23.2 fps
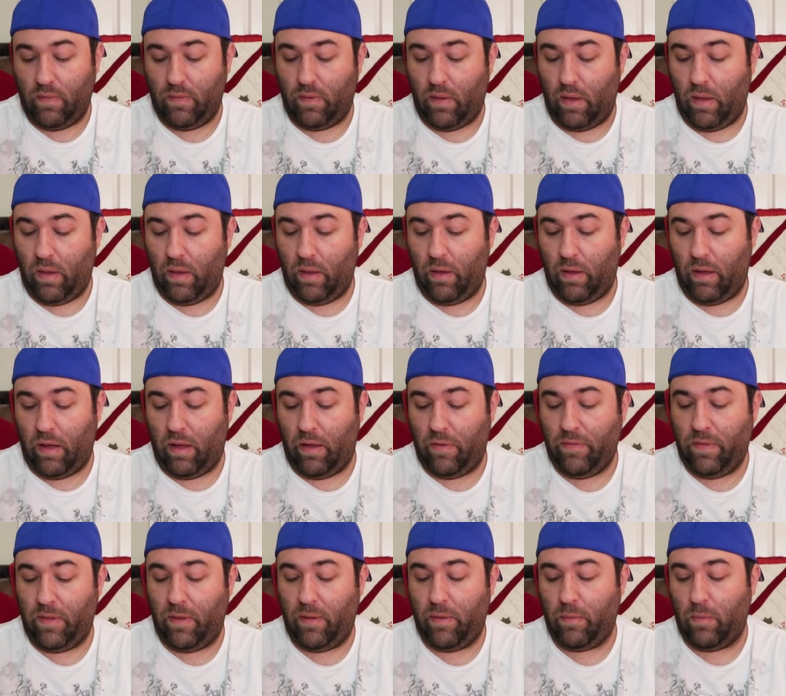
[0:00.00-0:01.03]
So
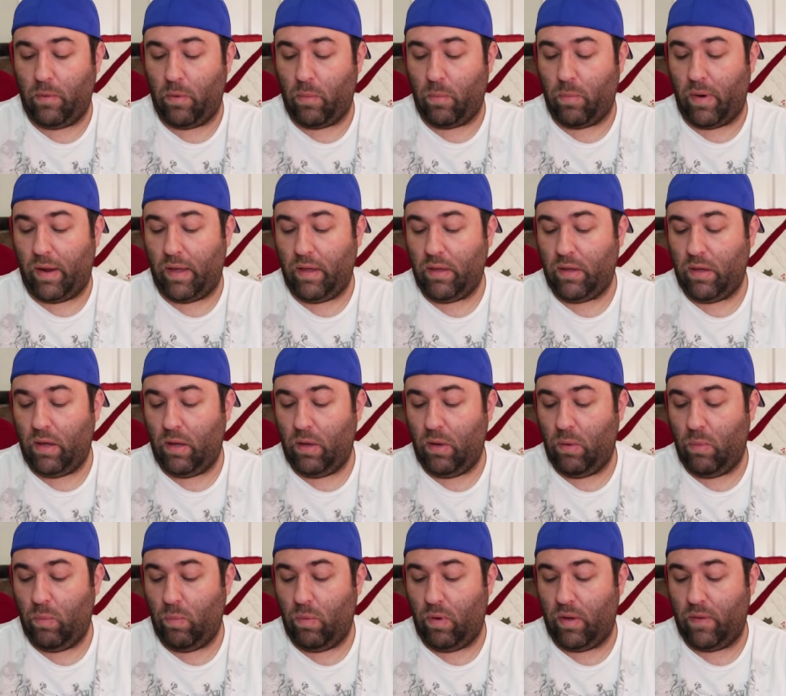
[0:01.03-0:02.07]
uh, then
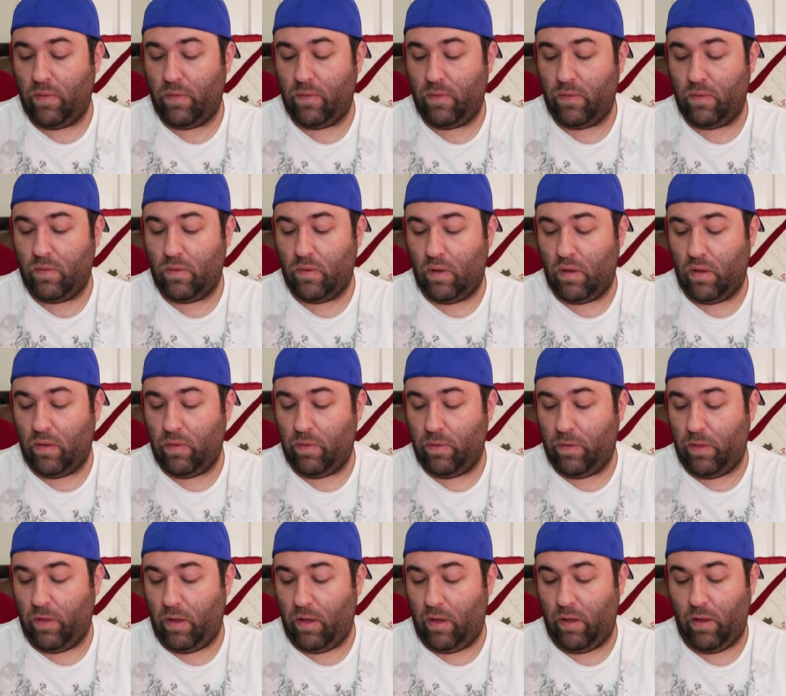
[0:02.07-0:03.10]
Rinko wants
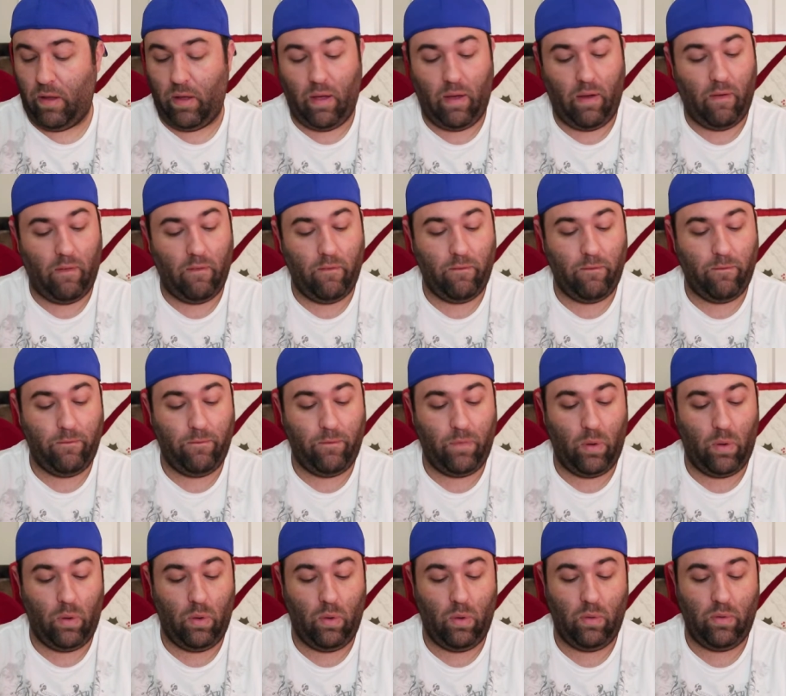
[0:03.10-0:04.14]
the
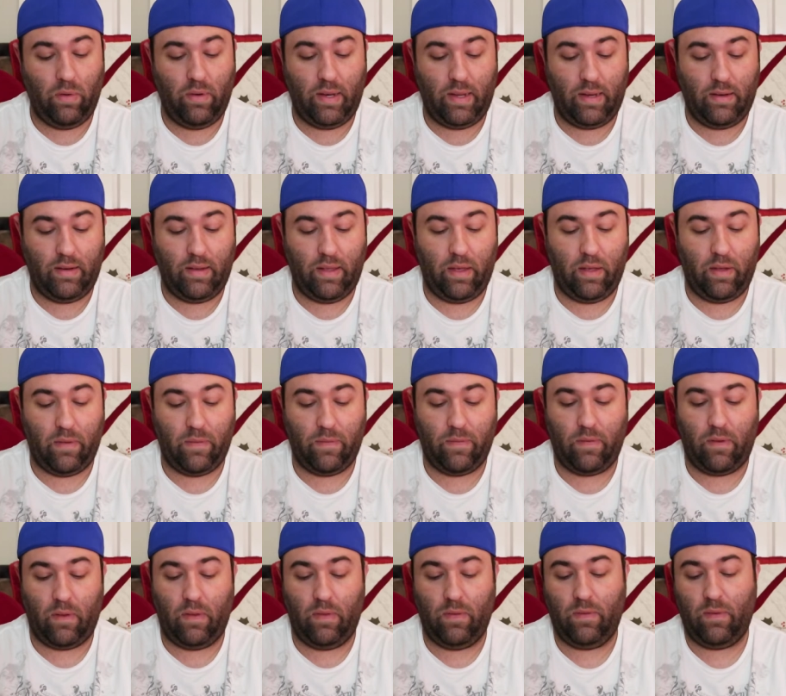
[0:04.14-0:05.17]
full
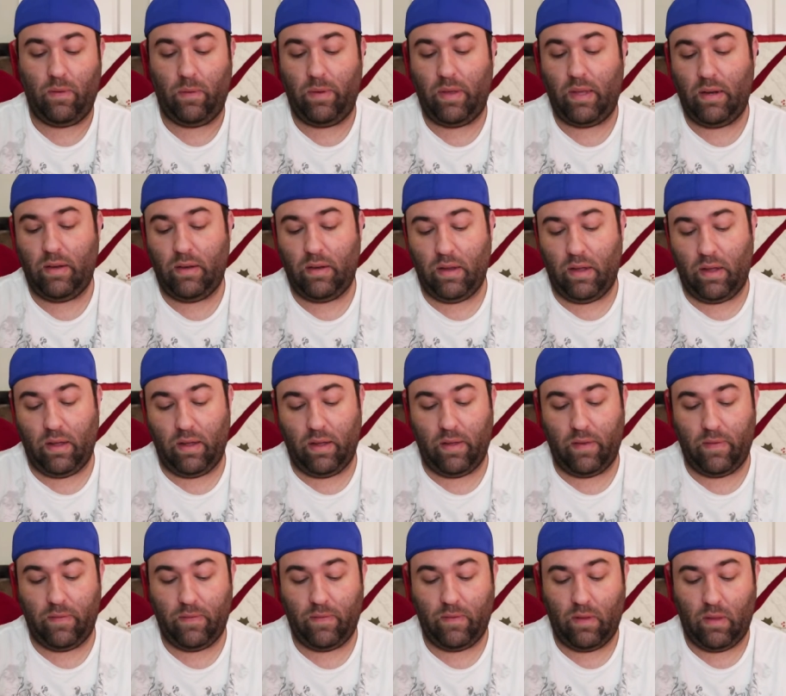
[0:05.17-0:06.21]
details, and so he
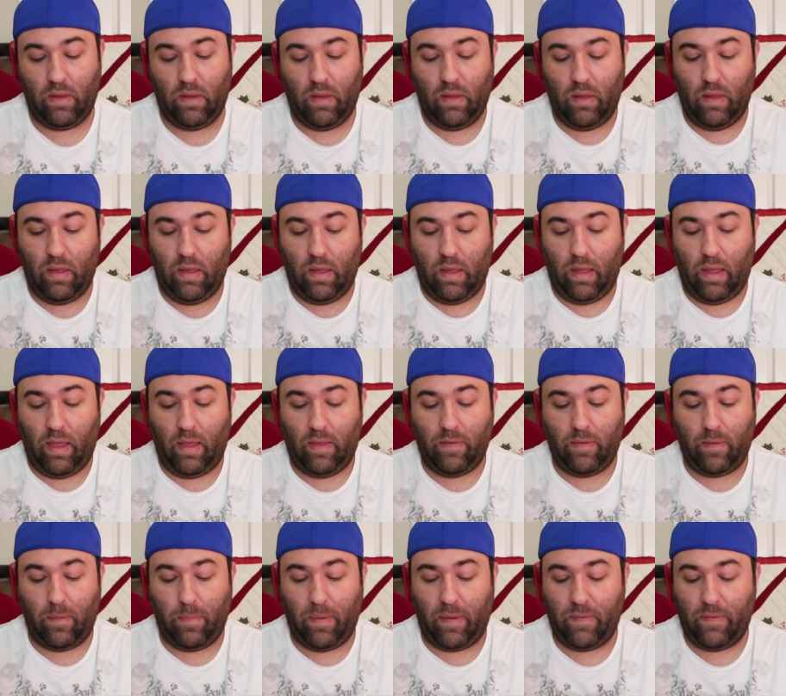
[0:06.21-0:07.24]
does.
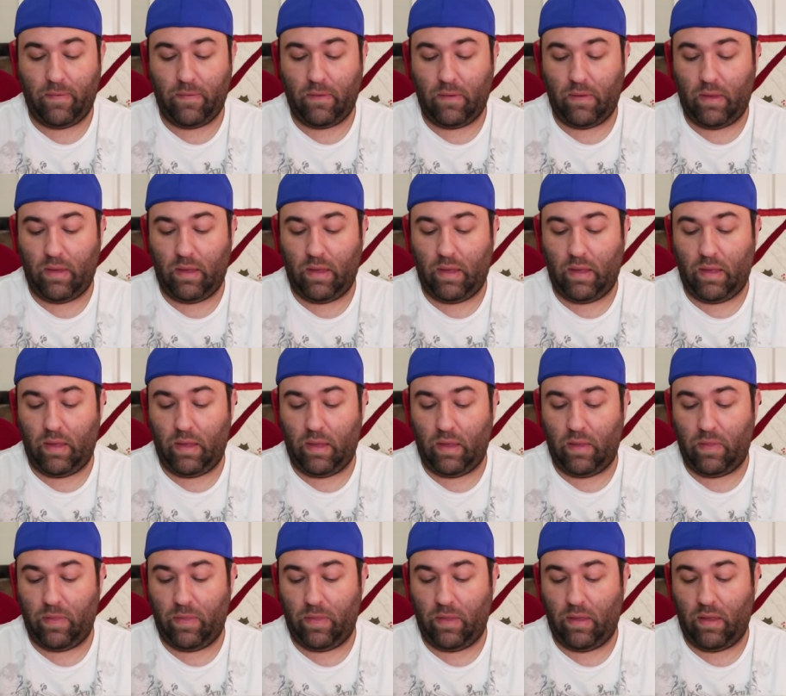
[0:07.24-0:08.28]
And so
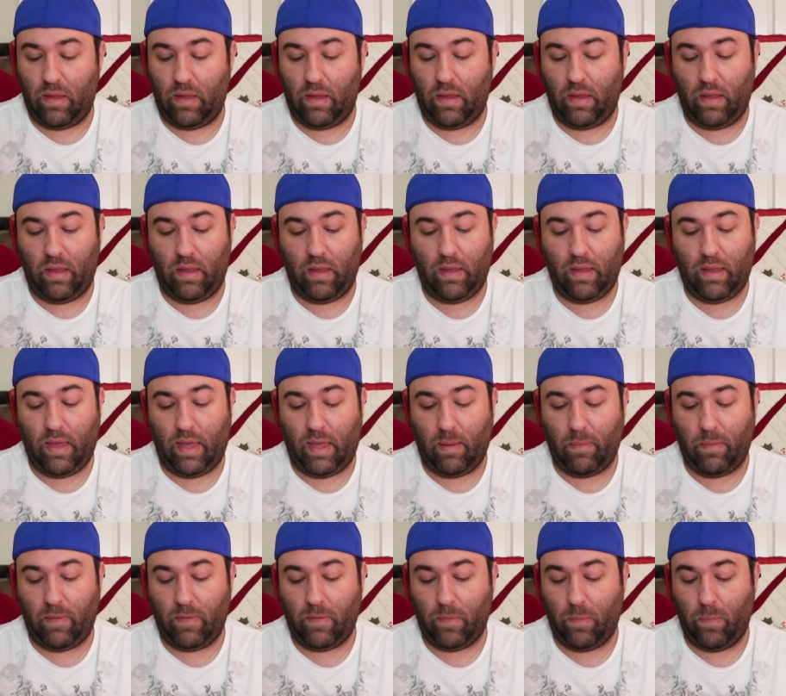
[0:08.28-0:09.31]
basically the end
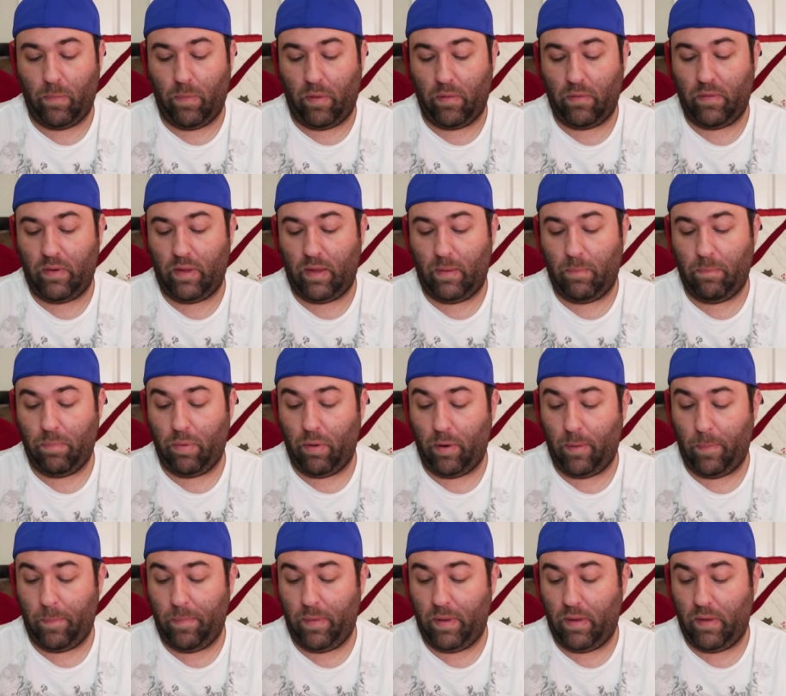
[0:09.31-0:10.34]
game is
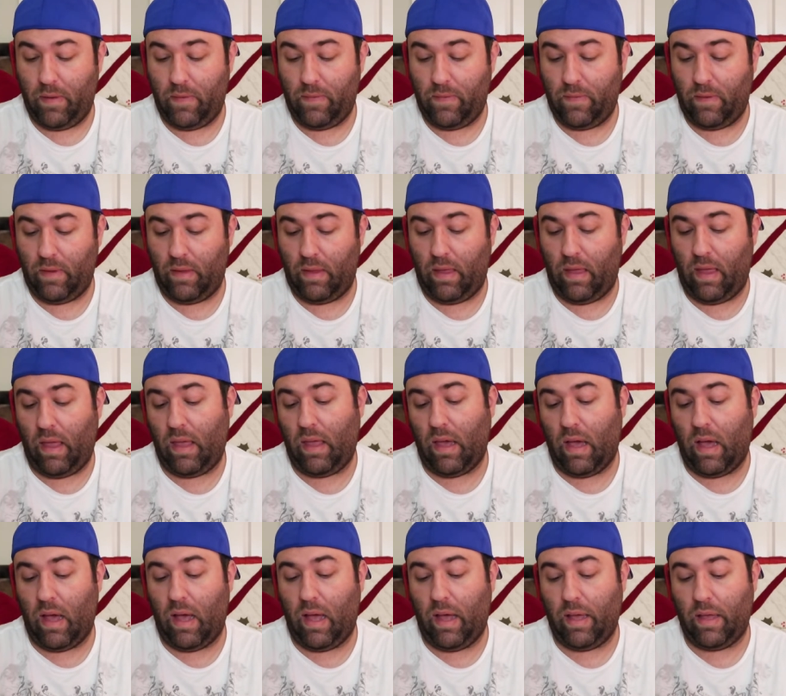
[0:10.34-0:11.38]
multi-purpose A
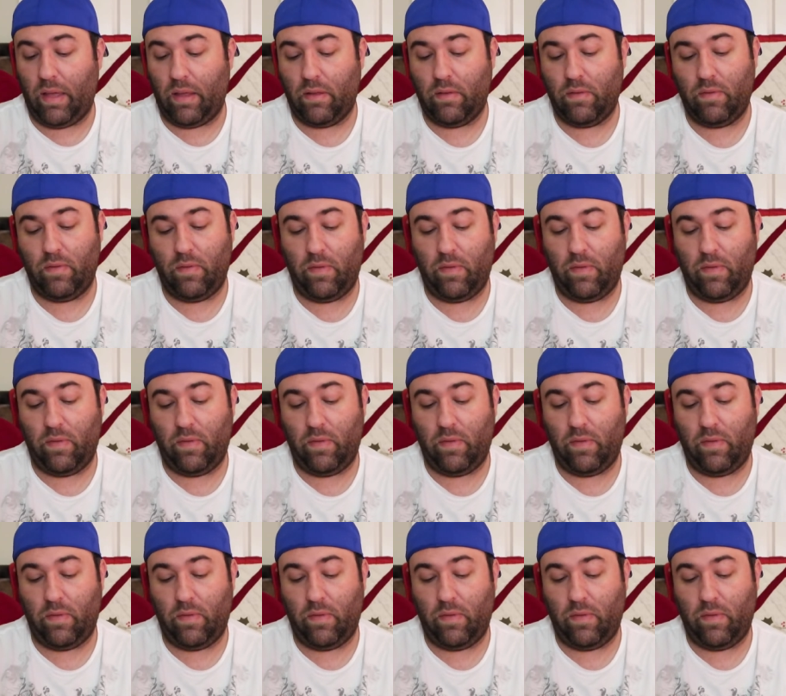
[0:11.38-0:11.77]
I.